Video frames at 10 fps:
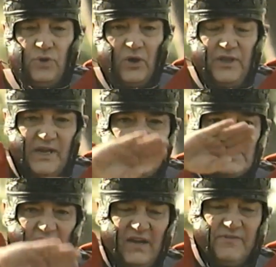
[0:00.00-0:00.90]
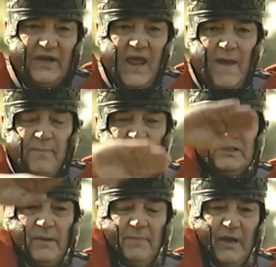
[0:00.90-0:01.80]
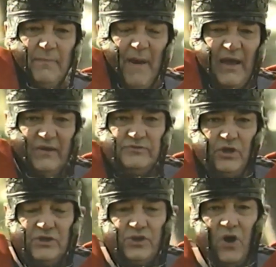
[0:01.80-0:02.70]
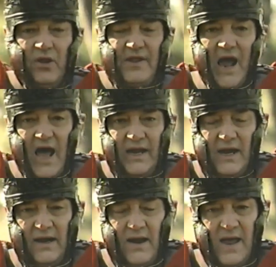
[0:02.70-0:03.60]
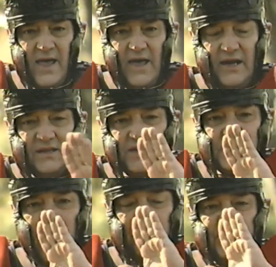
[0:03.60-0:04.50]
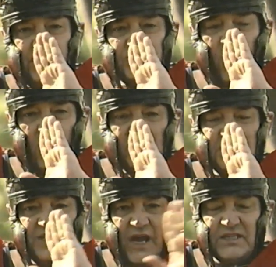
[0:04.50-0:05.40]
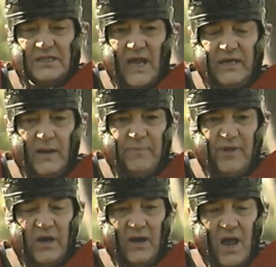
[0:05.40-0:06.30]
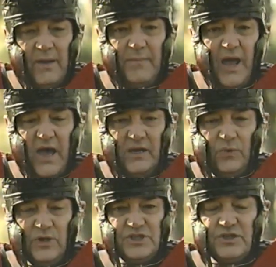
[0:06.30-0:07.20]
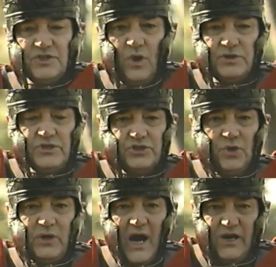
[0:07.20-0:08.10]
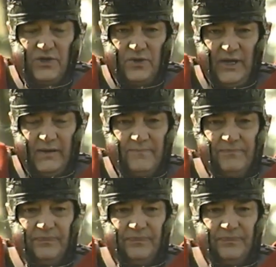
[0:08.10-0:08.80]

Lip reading: Toward the inside of the camp is a big pile of dirt called the ager, and on the top there's all stakes lined up there, behind which the soldiers do guard duty.